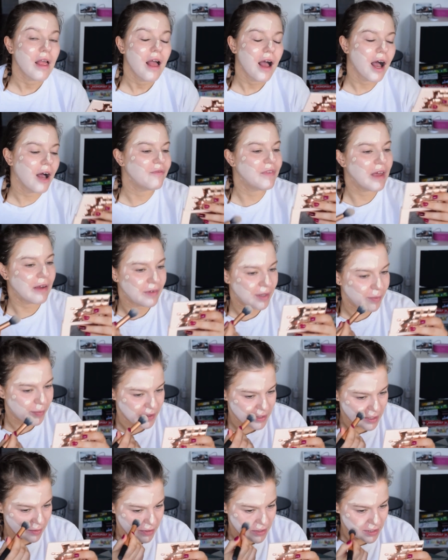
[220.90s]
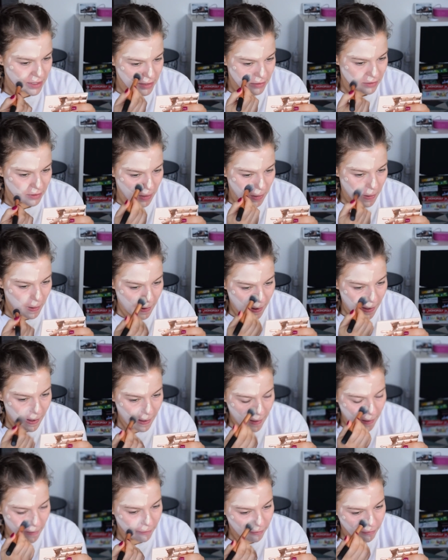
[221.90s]
I've definitely put too much of this on.
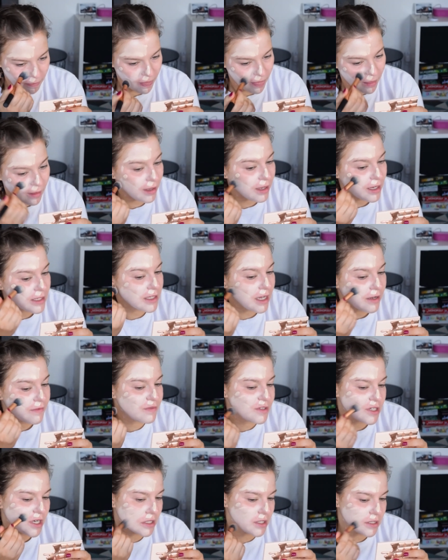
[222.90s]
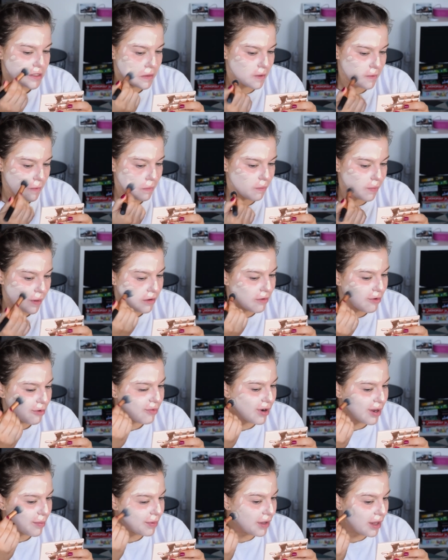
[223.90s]
Because I've just been
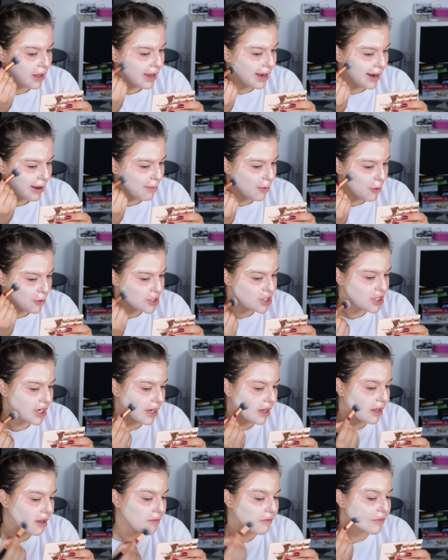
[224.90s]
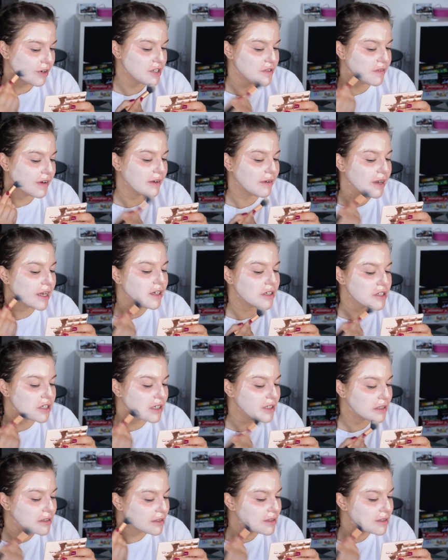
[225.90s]
reapplying a more sheer coverage foundation.